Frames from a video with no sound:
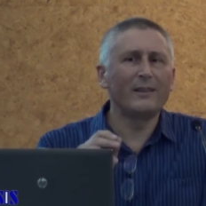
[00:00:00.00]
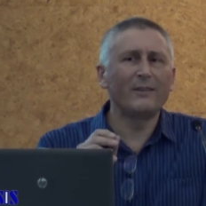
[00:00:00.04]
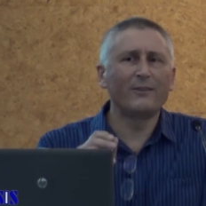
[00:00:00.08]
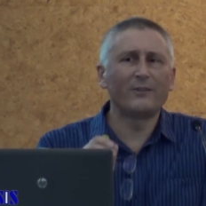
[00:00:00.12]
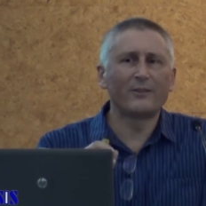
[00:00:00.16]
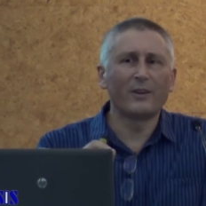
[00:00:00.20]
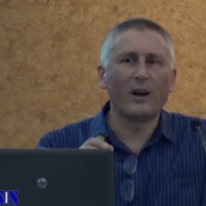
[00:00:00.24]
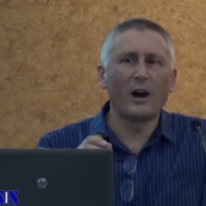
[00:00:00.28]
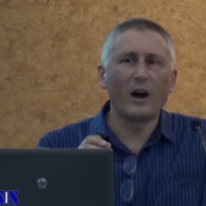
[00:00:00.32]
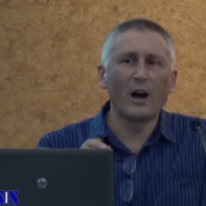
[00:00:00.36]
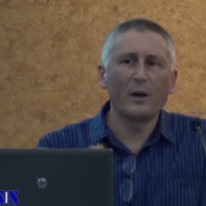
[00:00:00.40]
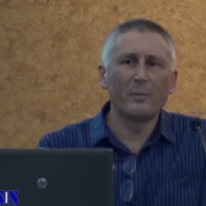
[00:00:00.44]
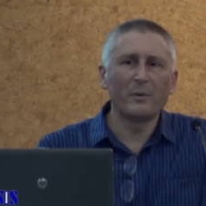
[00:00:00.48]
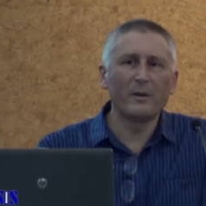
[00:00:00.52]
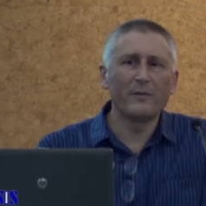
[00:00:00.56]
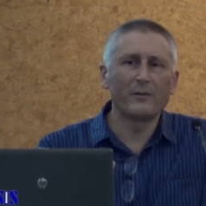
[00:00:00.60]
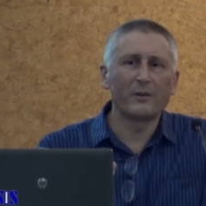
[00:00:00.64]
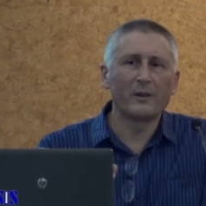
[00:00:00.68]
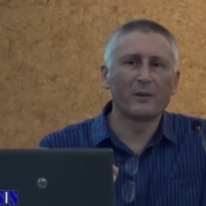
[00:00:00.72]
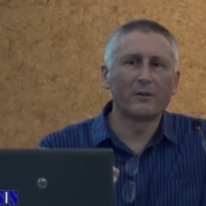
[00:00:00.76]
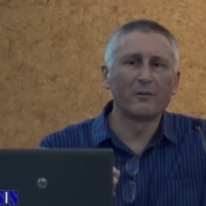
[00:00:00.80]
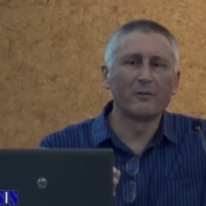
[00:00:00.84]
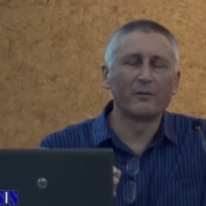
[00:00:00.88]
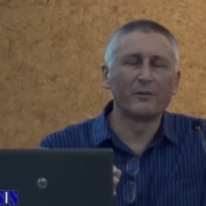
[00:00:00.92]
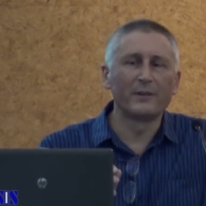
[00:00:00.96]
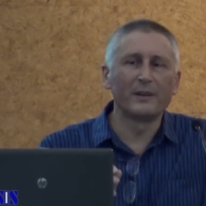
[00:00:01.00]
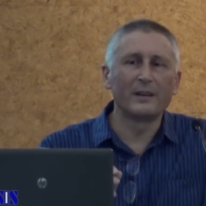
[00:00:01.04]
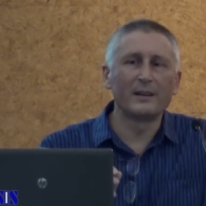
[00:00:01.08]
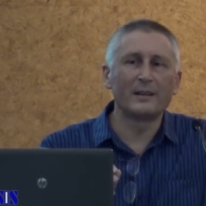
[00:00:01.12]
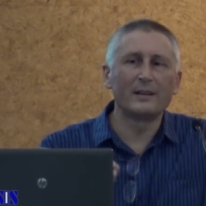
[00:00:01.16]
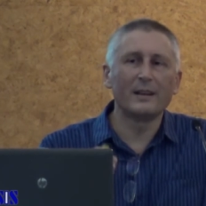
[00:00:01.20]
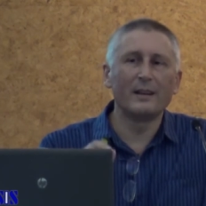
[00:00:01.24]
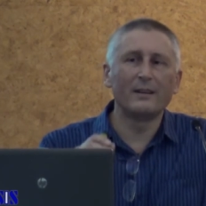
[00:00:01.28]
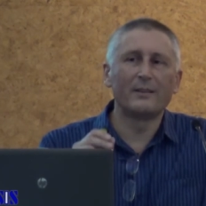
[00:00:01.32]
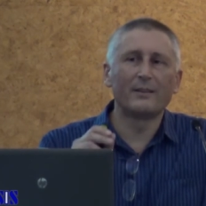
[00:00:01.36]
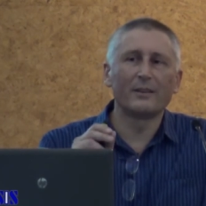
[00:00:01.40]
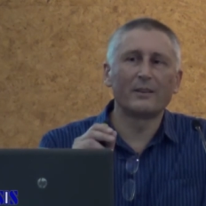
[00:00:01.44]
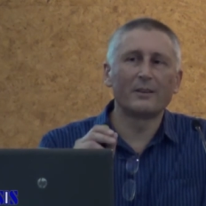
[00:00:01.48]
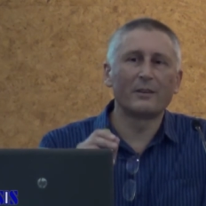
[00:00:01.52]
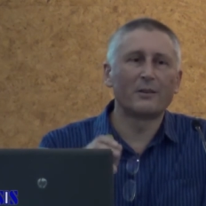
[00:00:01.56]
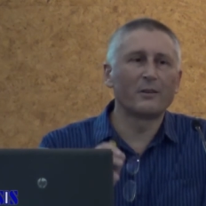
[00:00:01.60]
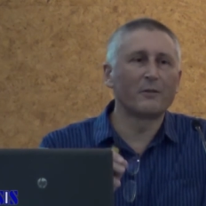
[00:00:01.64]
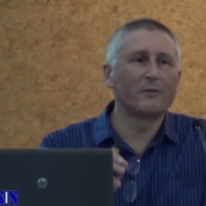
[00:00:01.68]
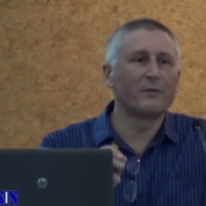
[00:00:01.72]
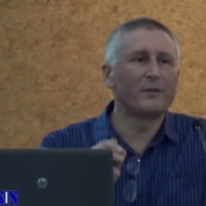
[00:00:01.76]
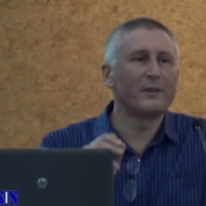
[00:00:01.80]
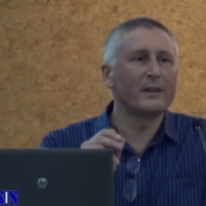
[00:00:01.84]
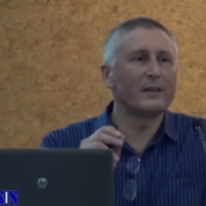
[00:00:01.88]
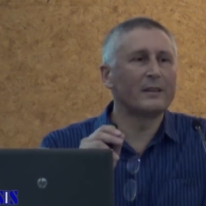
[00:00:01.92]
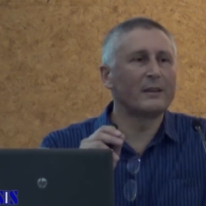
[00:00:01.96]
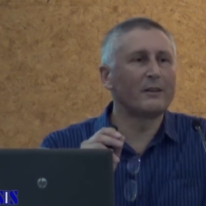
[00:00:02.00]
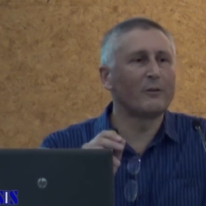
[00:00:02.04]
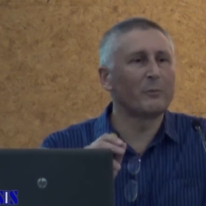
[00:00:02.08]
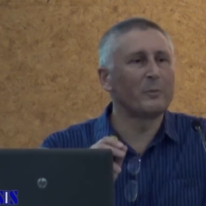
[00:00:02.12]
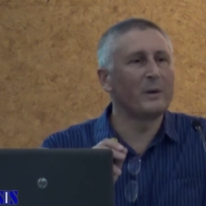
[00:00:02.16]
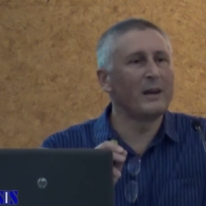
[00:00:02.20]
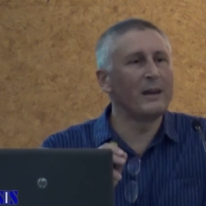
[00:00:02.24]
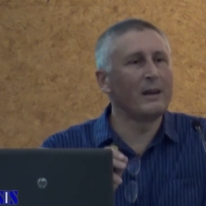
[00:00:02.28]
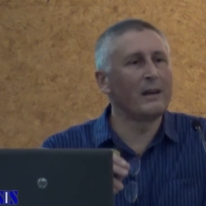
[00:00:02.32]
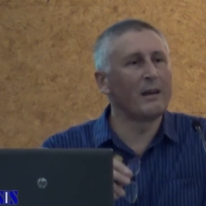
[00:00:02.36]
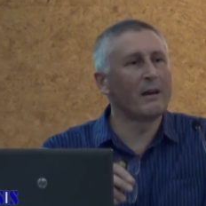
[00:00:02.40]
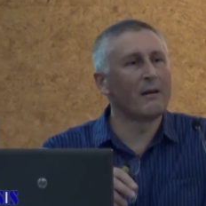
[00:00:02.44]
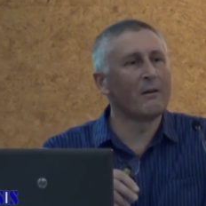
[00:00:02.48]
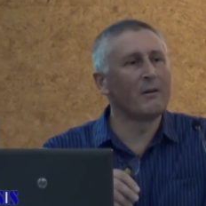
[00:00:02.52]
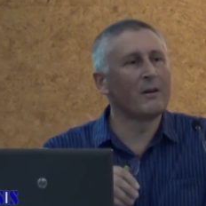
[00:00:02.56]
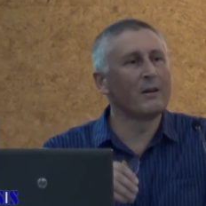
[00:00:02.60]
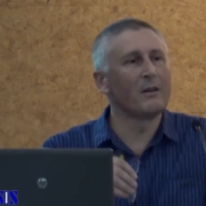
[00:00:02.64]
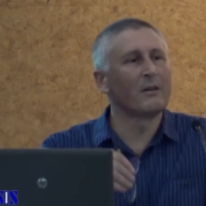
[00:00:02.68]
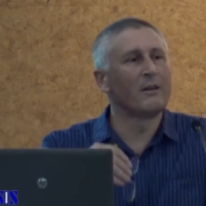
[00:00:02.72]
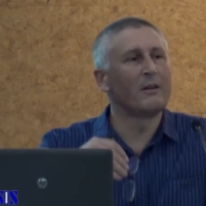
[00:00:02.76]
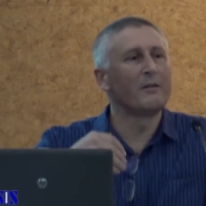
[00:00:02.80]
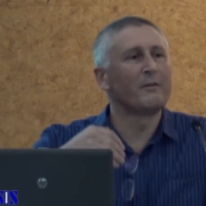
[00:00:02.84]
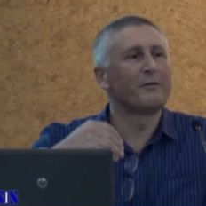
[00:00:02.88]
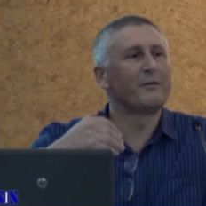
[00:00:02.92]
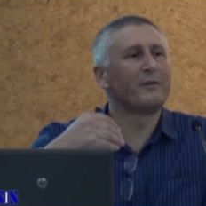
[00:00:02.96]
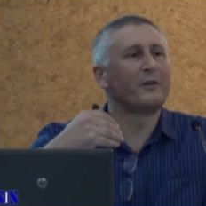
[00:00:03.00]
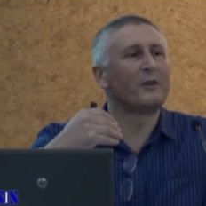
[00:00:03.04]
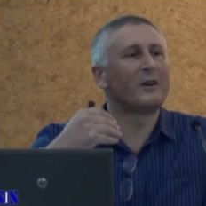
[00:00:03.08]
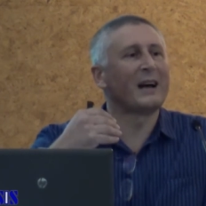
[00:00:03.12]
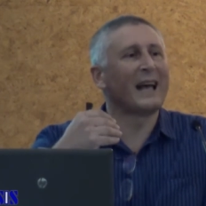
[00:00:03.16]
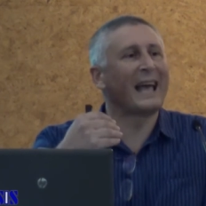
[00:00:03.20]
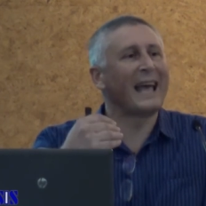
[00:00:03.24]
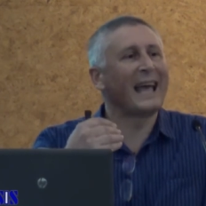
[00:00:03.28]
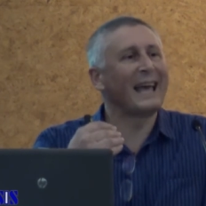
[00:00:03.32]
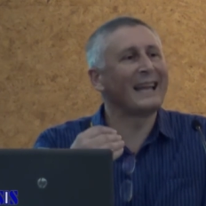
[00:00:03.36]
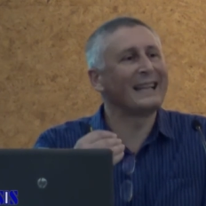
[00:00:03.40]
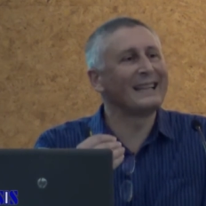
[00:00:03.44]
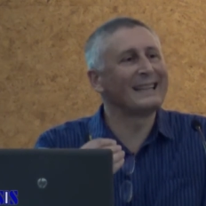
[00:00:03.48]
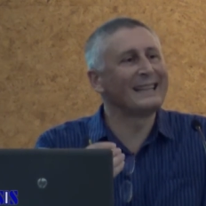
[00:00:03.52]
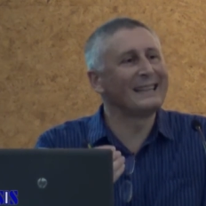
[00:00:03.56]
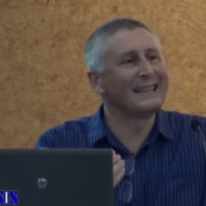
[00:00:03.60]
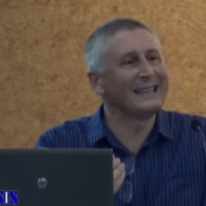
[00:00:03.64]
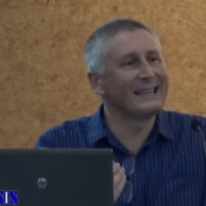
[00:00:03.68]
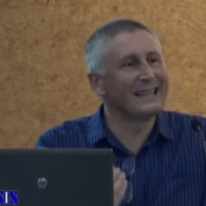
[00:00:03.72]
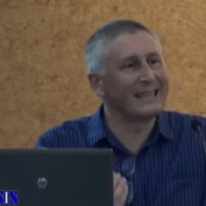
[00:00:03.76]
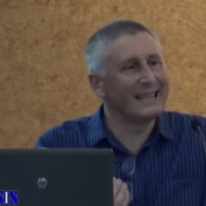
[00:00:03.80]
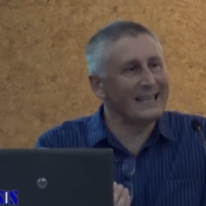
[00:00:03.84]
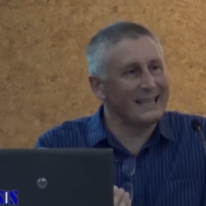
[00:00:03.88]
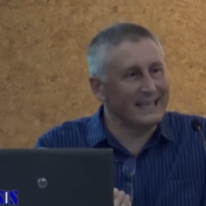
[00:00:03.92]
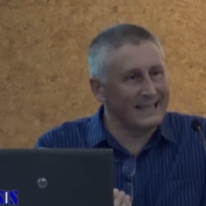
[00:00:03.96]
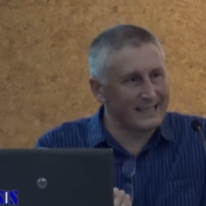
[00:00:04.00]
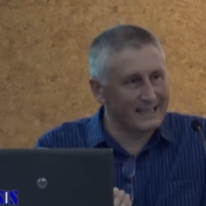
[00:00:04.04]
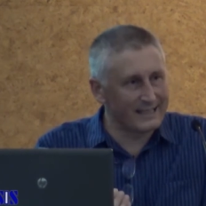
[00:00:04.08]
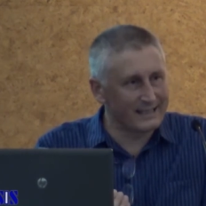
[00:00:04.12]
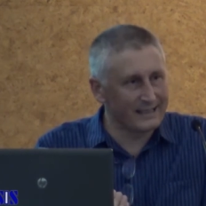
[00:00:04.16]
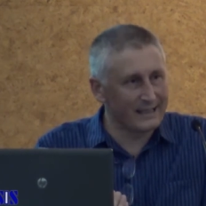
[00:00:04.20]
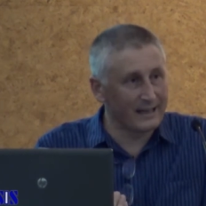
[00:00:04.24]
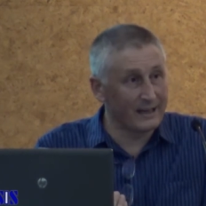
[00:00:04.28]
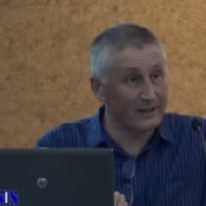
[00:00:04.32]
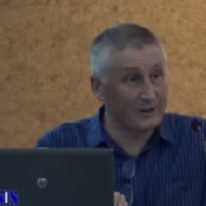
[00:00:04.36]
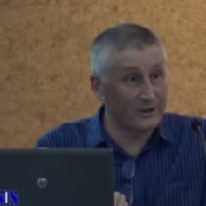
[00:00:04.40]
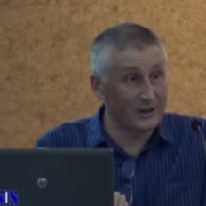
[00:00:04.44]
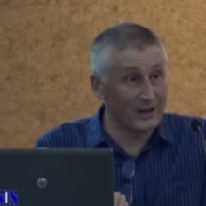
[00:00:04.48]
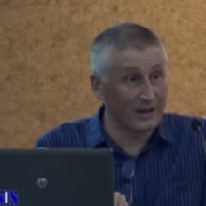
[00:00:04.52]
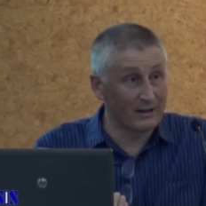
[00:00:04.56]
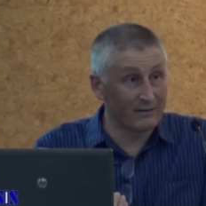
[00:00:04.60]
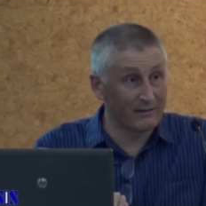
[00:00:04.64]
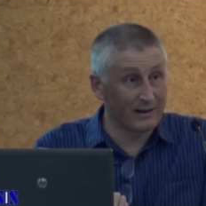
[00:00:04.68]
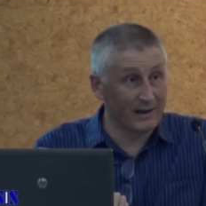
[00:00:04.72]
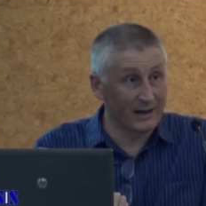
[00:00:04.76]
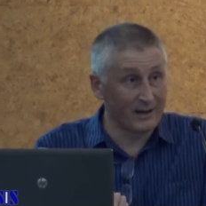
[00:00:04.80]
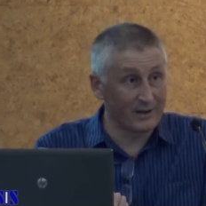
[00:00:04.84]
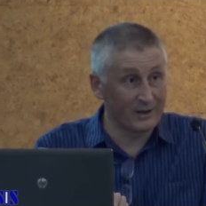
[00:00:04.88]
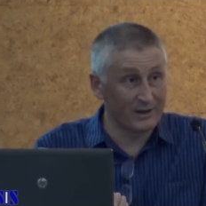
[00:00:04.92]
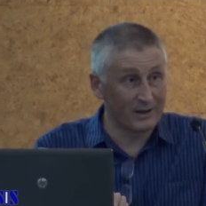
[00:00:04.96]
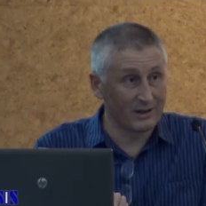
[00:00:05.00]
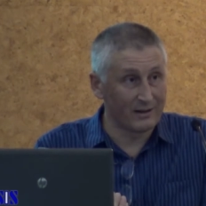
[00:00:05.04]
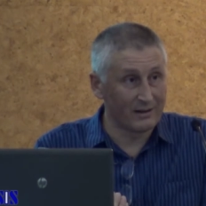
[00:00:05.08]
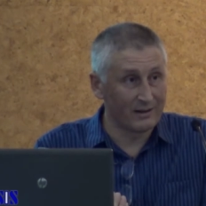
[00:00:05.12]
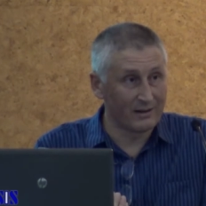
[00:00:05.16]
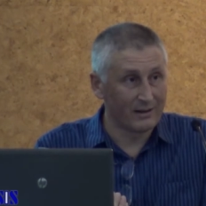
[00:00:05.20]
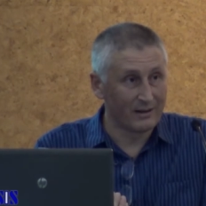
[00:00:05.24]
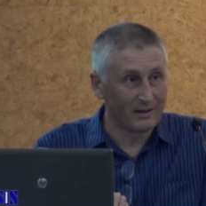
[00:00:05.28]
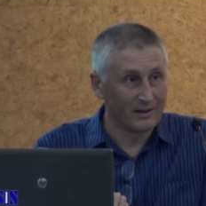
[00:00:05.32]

type of conflict is a conflict that's been going on for at least a generation,